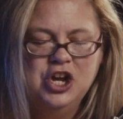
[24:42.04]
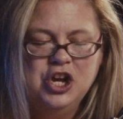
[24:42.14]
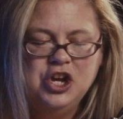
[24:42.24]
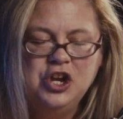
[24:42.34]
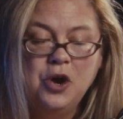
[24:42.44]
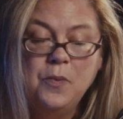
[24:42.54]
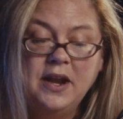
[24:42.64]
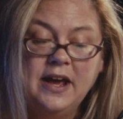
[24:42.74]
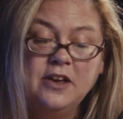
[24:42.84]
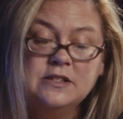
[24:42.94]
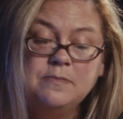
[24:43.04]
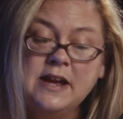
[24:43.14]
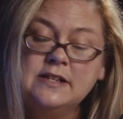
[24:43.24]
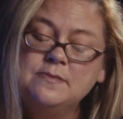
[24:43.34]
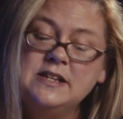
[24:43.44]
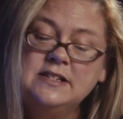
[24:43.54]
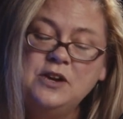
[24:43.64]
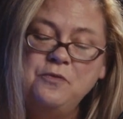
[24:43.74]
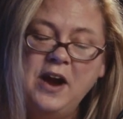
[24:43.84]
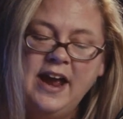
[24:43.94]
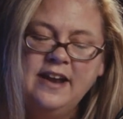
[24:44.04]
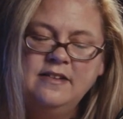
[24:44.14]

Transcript: You know what else makes me see red?